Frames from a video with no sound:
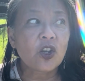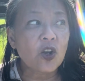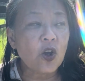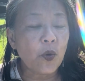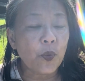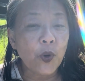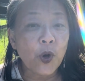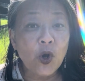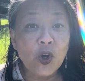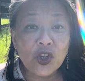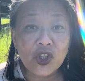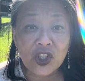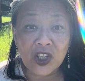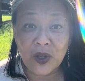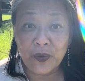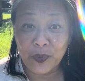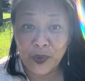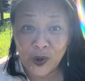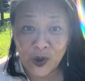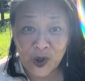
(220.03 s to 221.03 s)
push
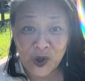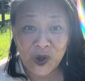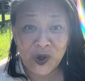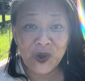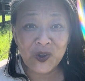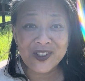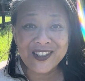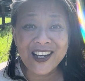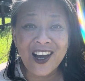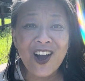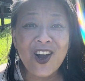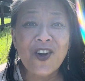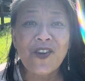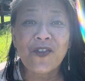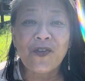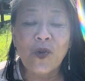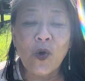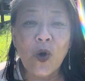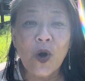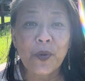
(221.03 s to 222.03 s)
and pull, tug
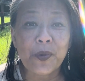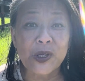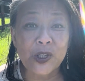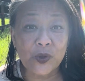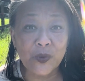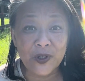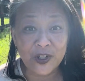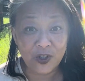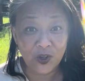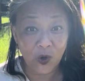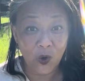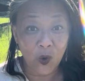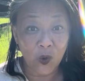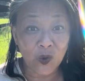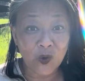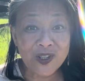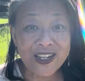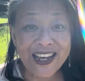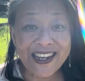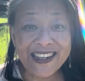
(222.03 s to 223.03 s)
of war between your
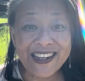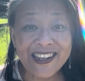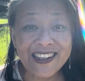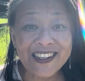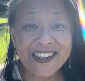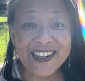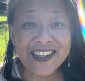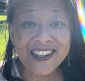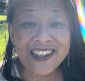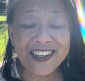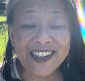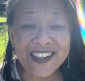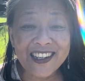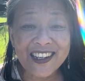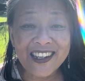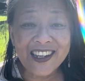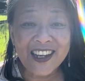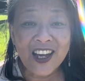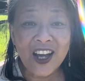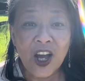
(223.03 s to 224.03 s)
old identity,
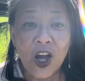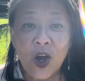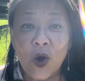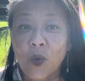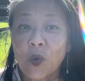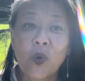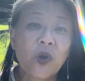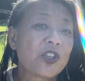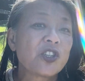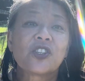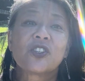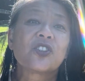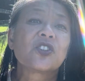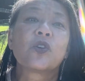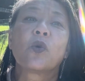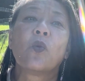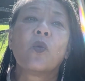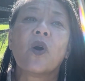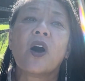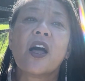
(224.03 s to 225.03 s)
which is
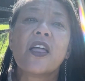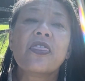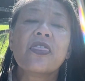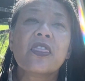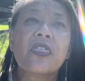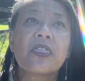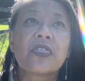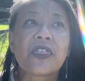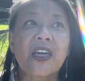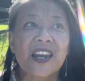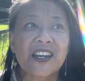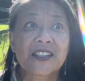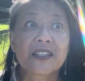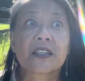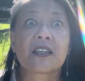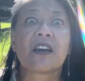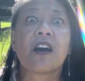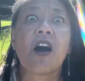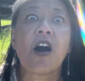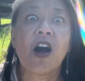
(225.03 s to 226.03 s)
the one that is
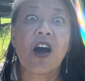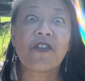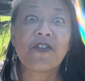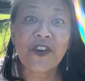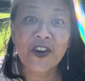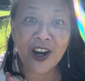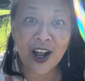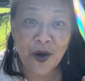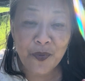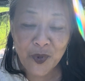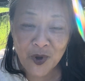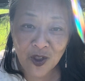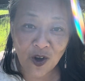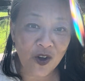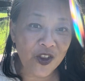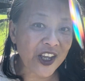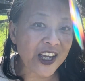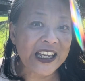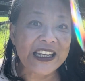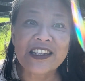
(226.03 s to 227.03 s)
covered up with
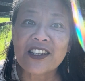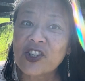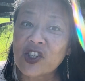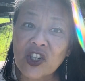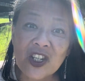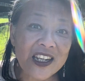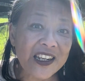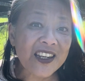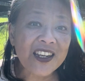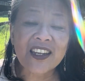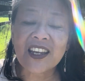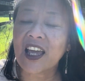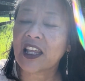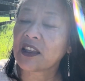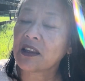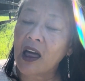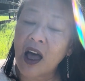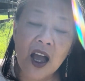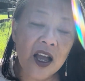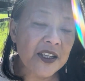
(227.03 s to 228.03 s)
all the conditioning and
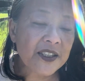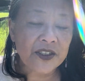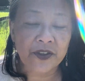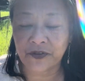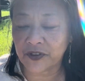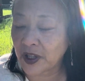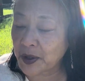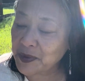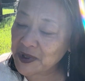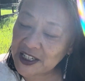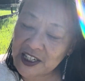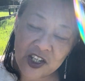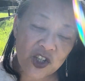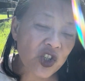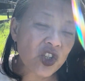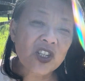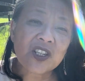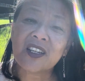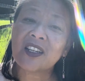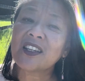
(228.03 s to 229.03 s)
lies of
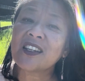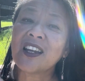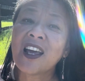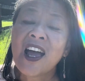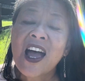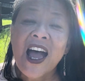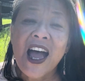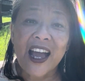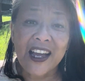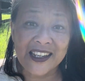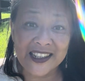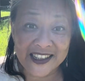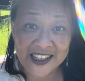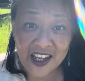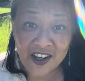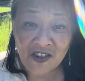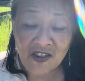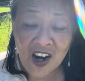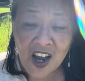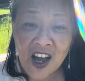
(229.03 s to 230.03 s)
limitation,
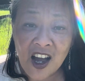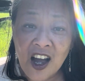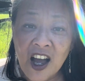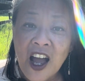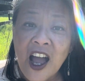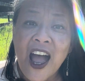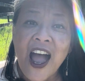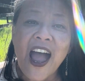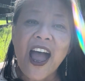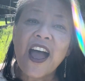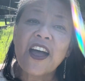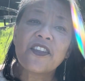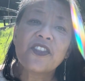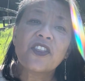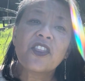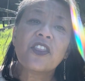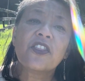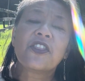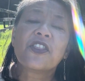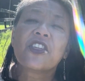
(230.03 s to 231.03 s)
etc.,
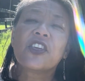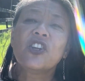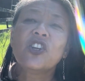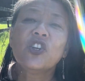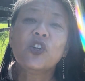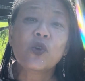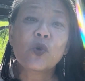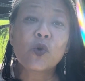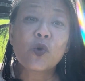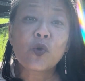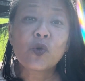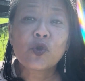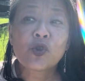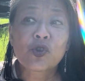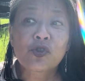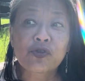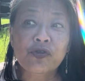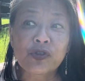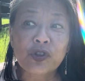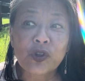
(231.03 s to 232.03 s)
and the new
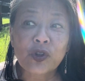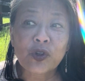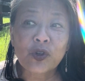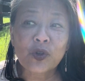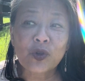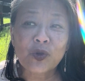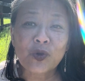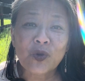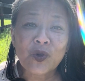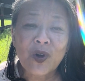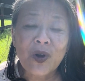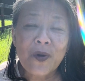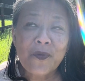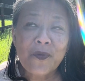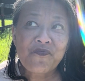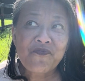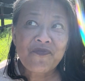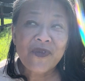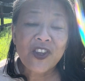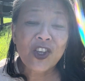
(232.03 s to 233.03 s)
true
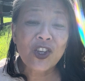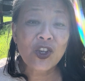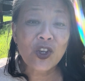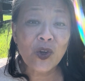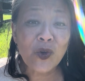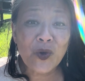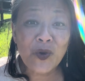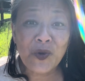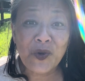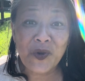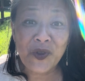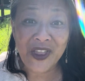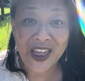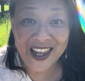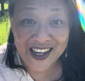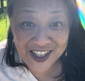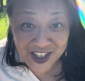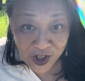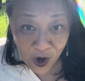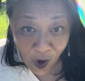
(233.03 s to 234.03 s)
you
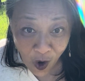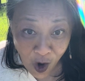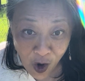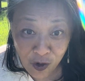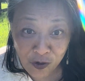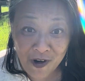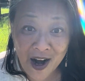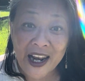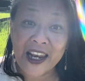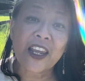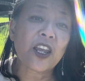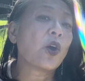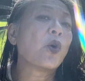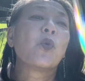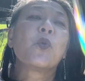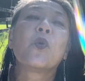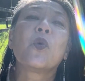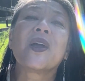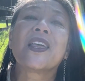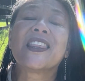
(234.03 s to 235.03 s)
that is already
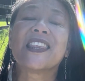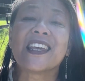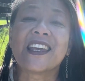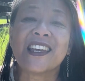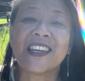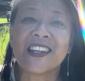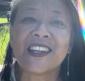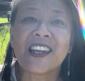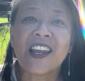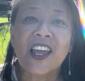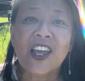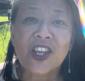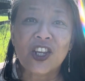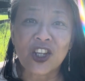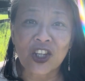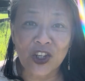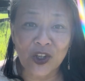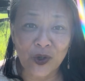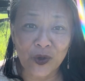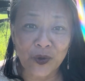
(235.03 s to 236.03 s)
within
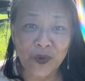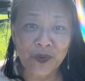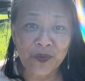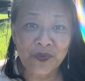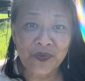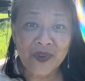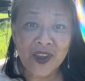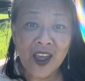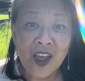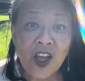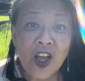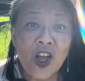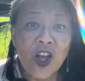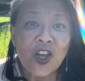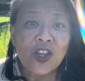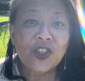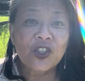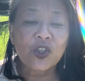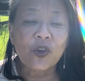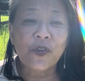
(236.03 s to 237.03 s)
you.
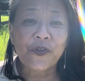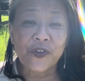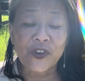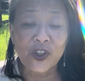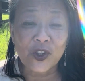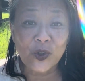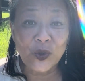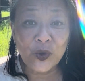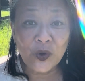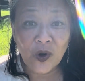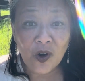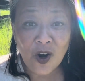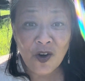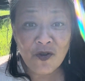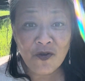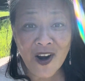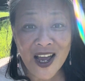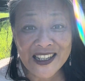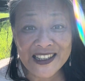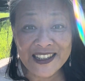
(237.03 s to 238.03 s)
So if you are
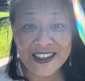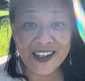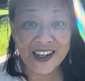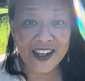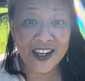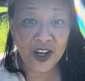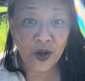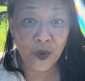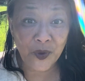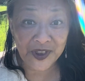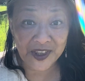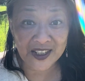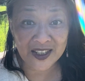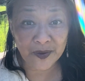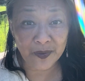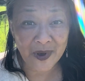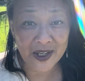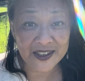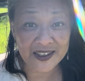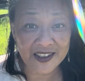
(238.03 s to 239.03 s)
resonating with this
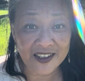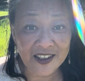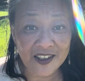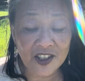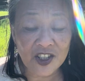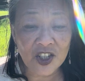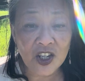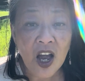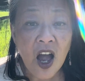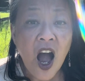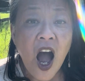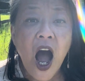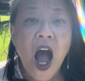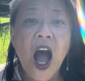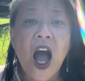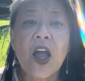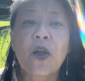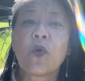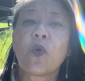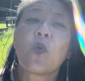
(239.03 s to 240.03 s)
message,
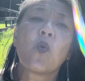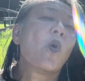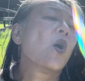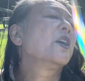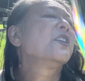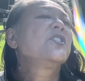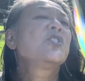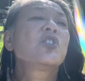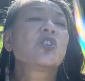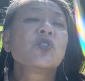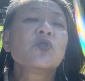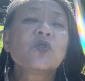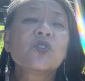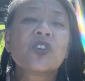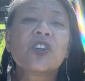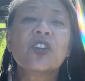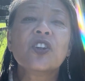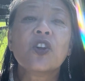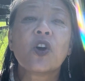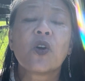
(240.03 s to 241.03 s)
I want you
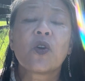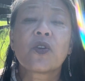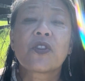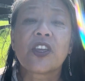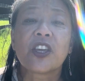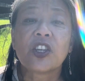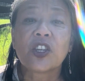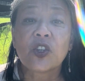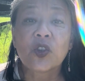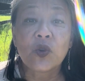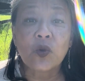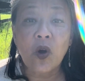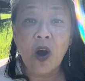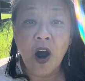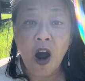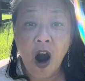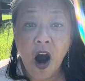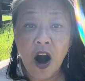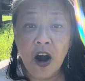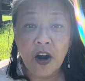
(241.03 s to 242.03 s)
to know that you
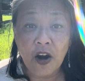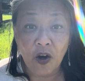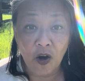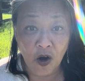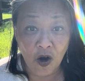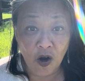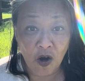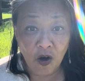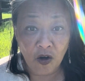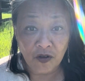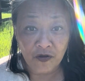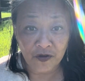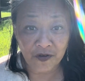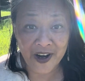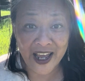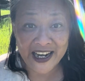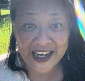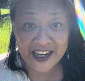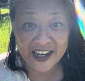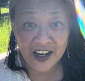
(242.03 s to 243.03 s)
are
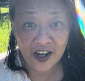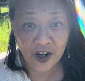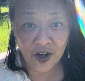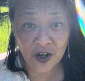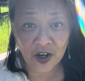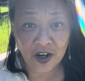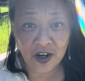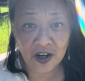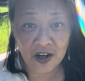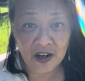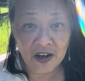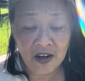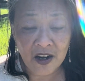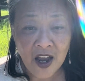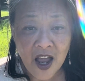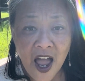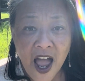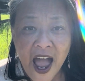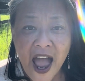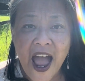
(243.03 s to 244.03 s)
already her,
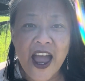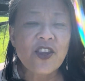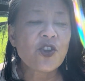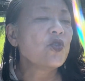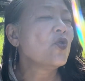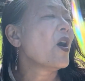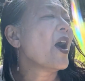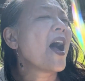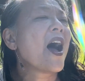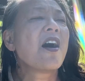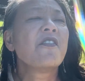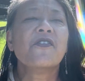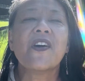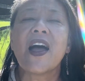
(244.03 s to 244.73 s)
and you have